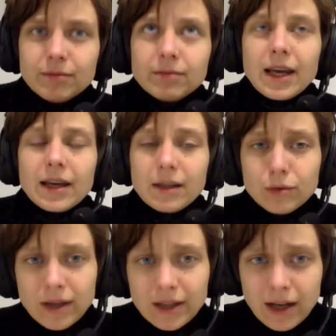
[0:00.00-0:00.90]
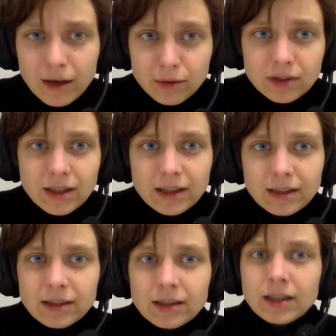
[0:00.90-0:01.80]
take into account
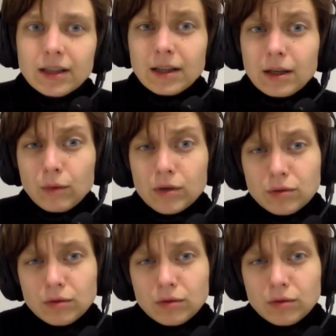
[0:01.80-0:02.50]
that we